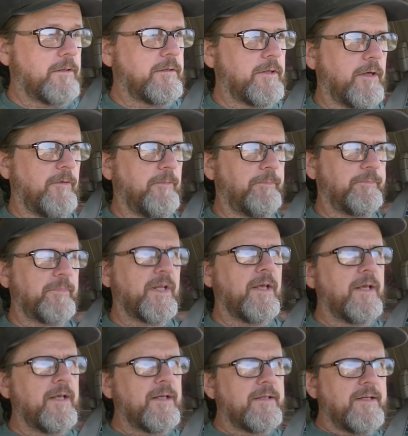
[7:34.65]
So,
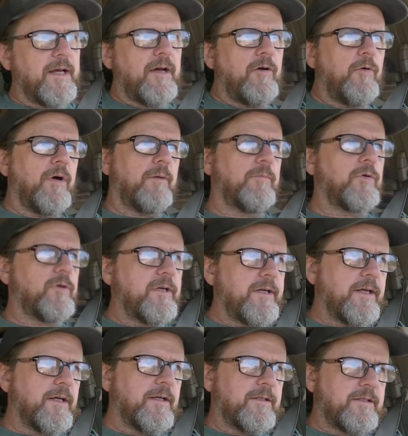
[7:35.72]
now, uh,
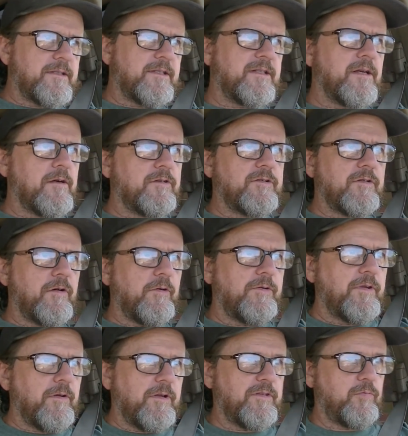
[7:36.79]
Maria Cisneros told
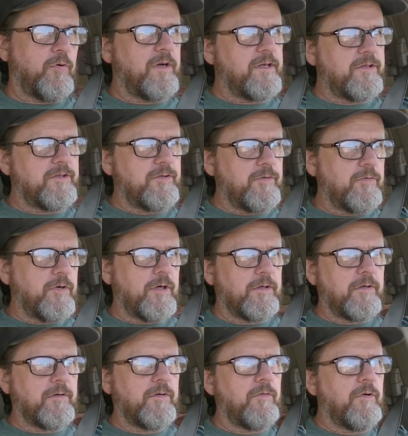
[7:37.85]
us, why don't you uh,
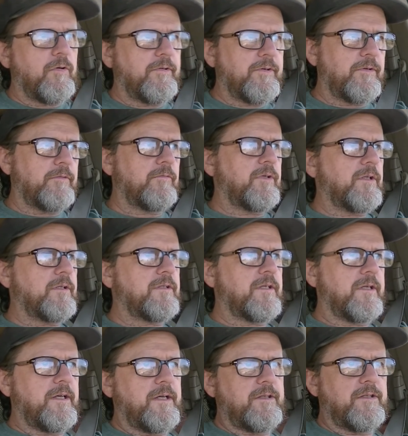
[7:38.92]
go to all your real
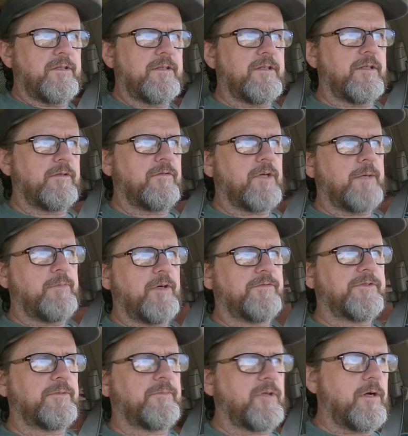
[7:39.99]
estate agents and drop off
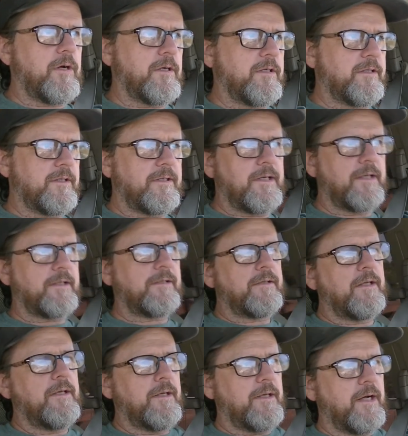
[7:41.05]
some cards? And that,
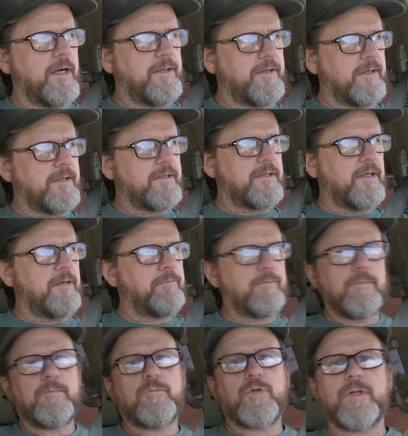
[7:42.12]
I think, is a
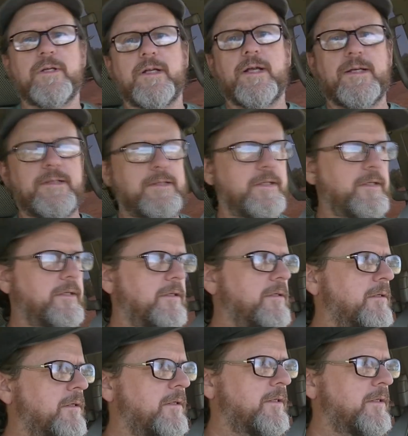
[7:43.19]
brilliant idea.